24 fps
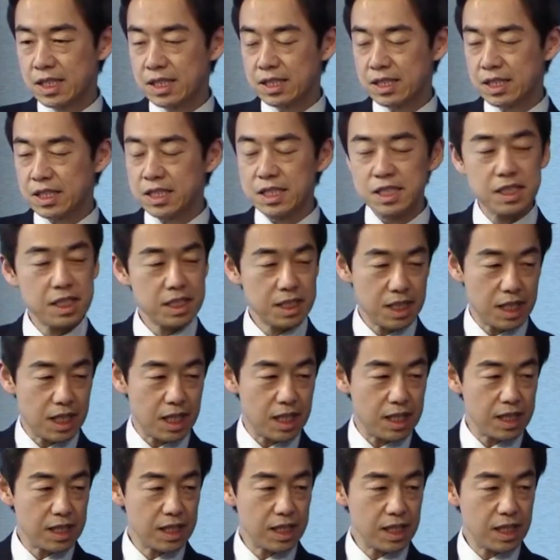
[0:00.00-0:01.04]
sincere
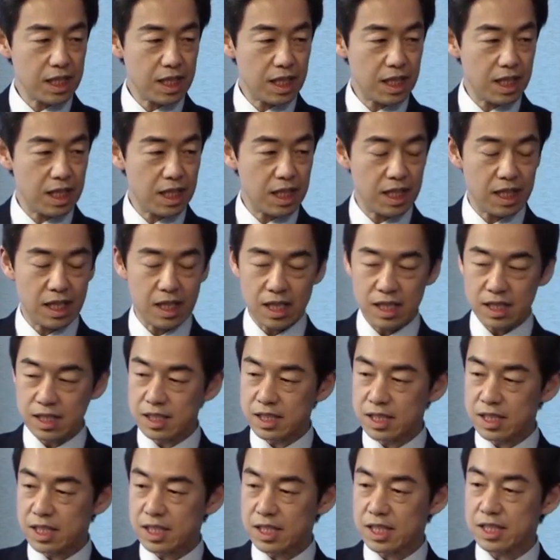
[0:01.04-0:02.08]
uh,
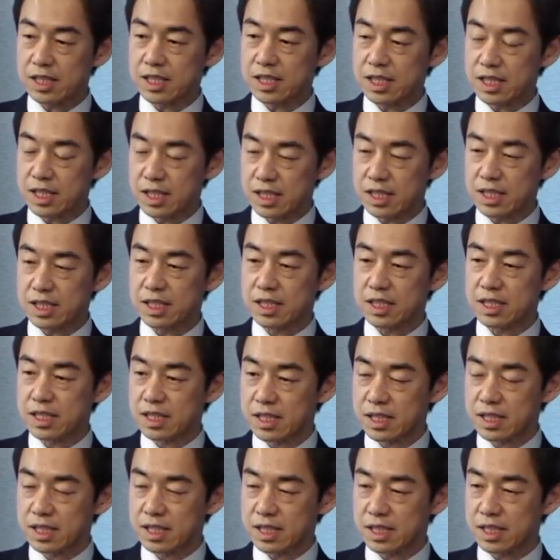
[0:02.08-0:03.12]
in, in
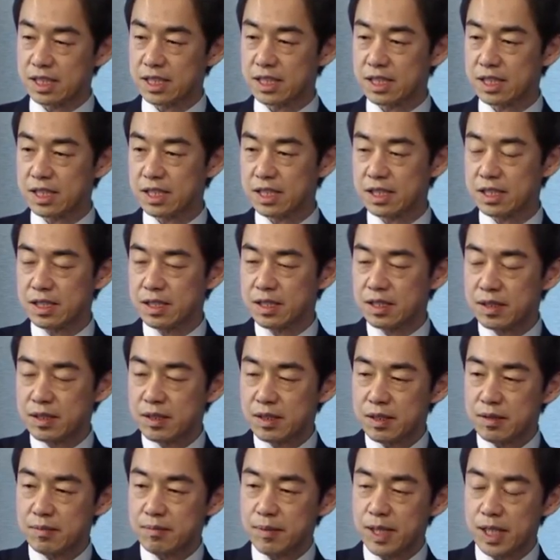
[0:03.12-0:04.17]

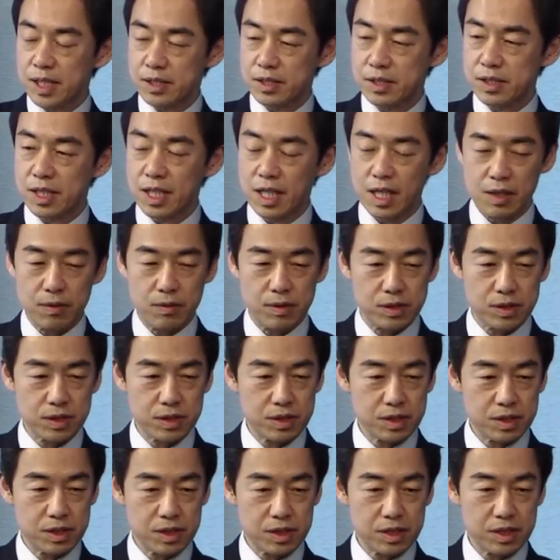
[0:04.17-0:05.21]
mend tie with
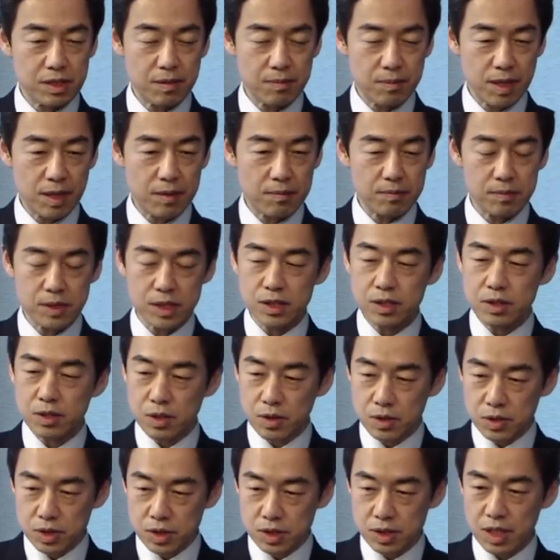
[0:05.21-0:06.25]
Japan
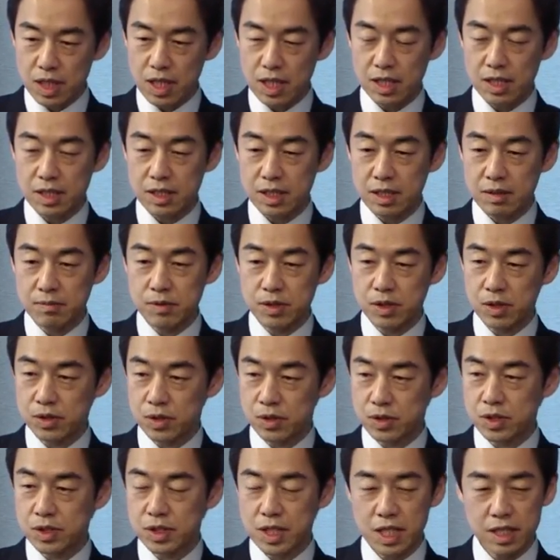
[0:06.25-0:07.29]
because uh, Kim
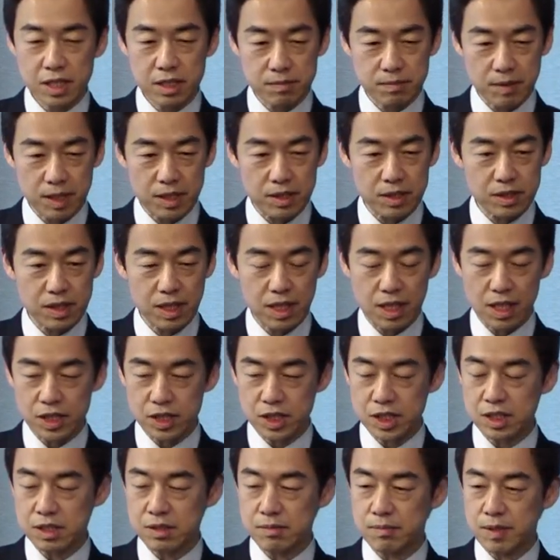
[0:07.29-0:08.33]
Jong-un's statement uh,
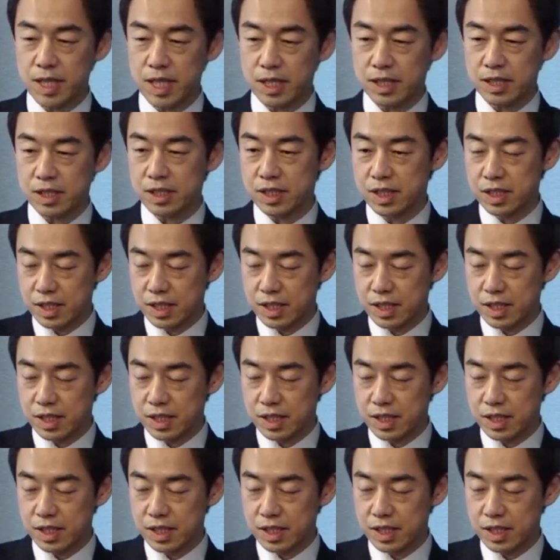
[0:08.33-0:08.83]
she made